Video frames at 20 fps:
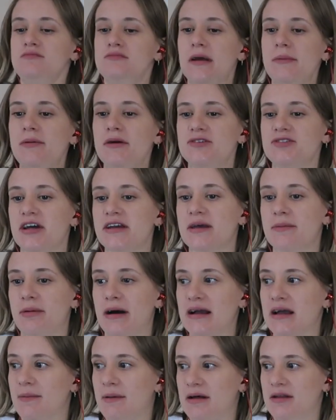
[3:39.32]
Maybe I'll take it
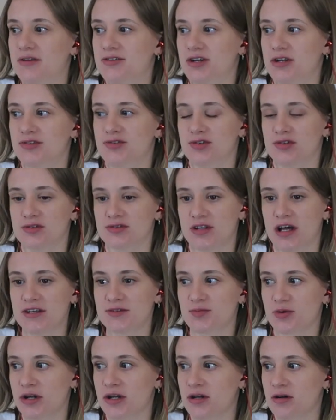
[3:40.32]
back about the tendrils.
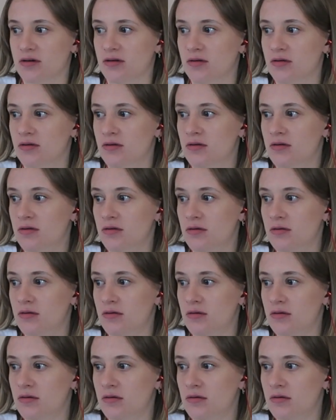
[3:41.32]
That's pretty cool.
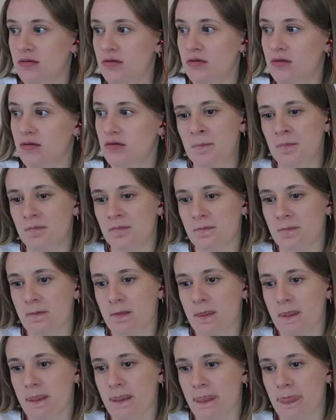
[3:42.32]

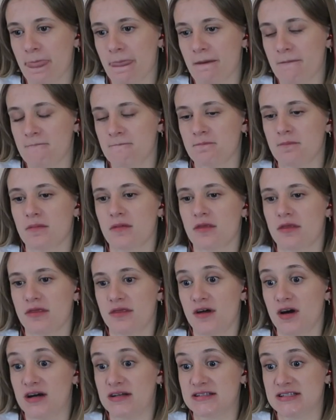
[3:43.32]

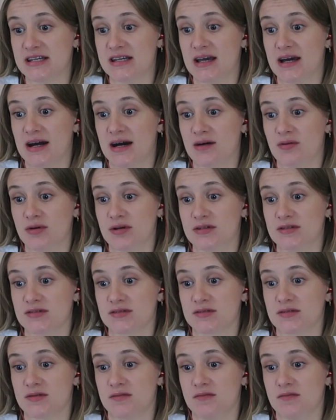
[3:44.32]
30 hours.